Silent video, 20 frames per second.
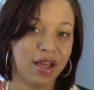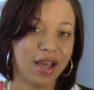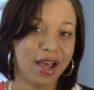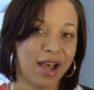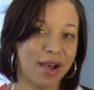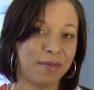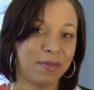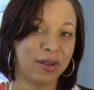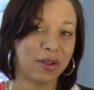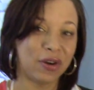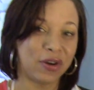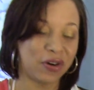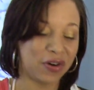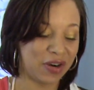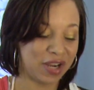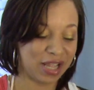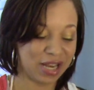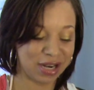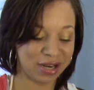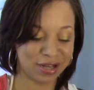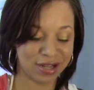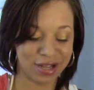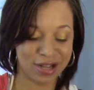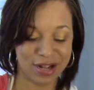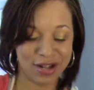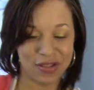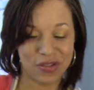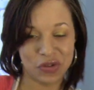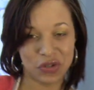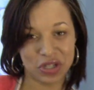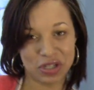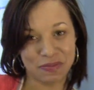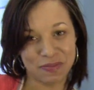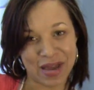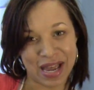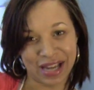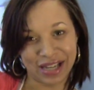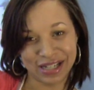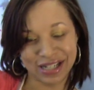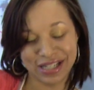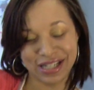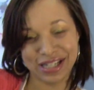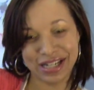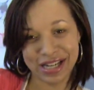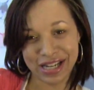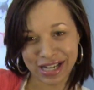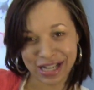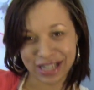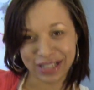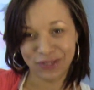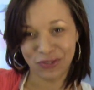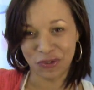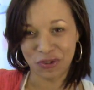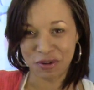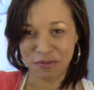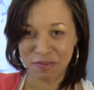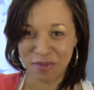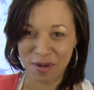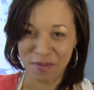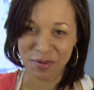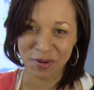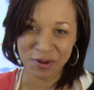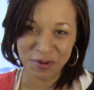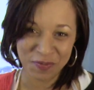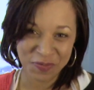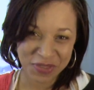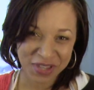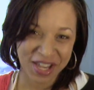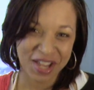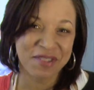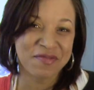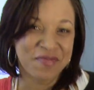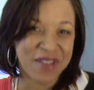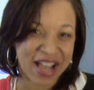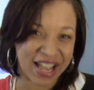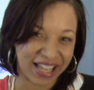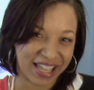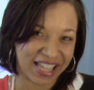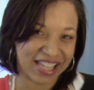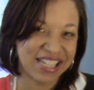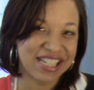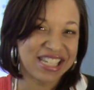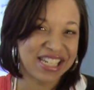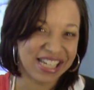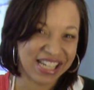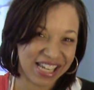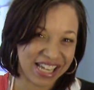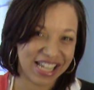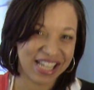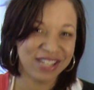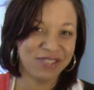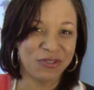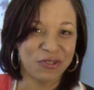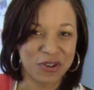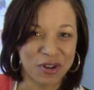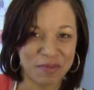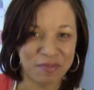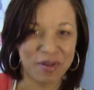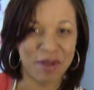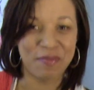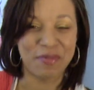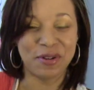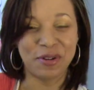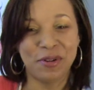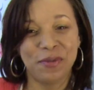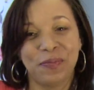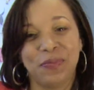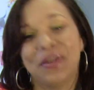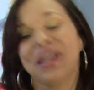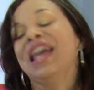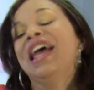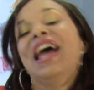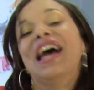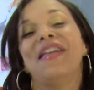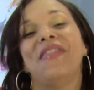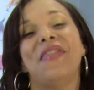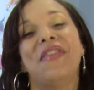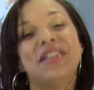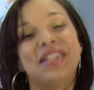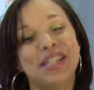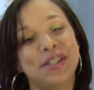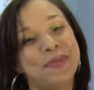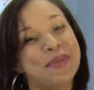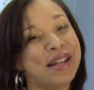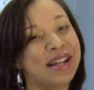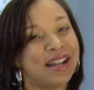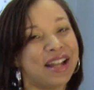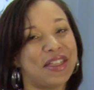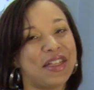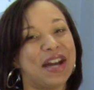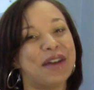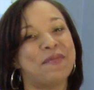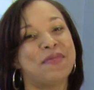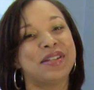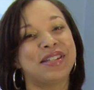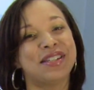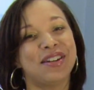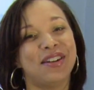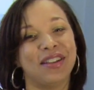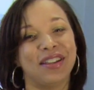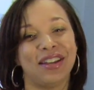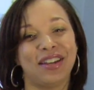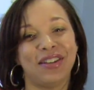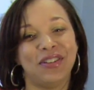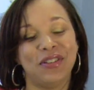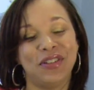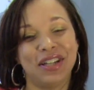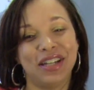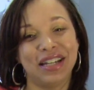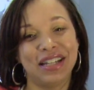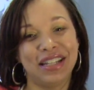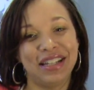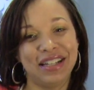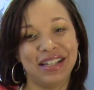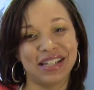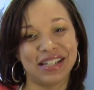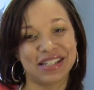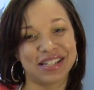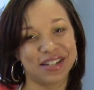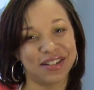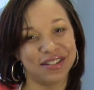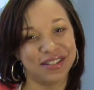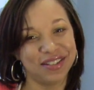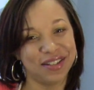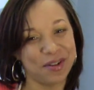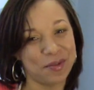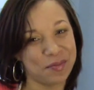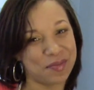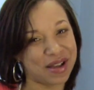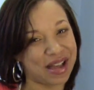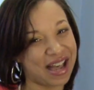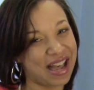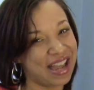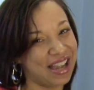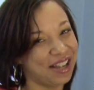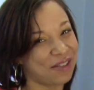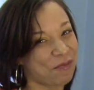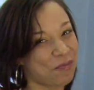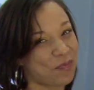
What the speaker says: I'm Lauren. This is mac and cheese for my boo. Mac and cheese for my boo. And this has been another episode of The Cute Cook in the Kitchen. Bye.